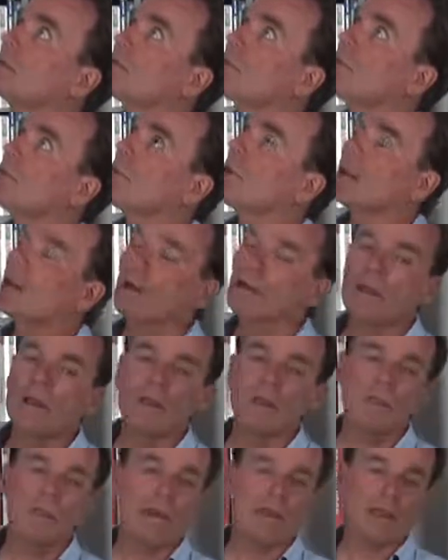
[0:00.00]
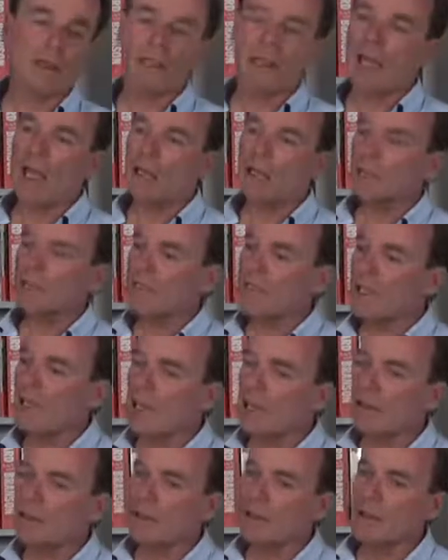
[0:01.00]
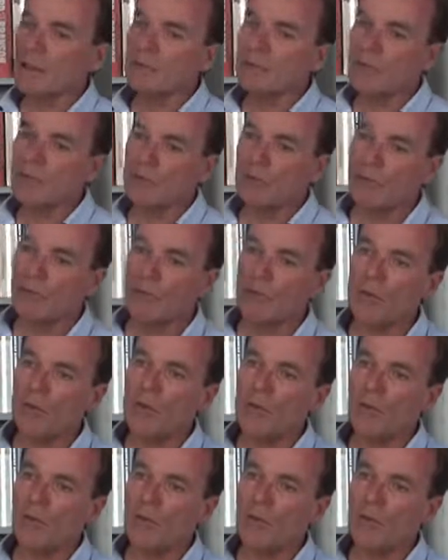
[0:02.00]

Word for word: software, but accounts tend to love Xero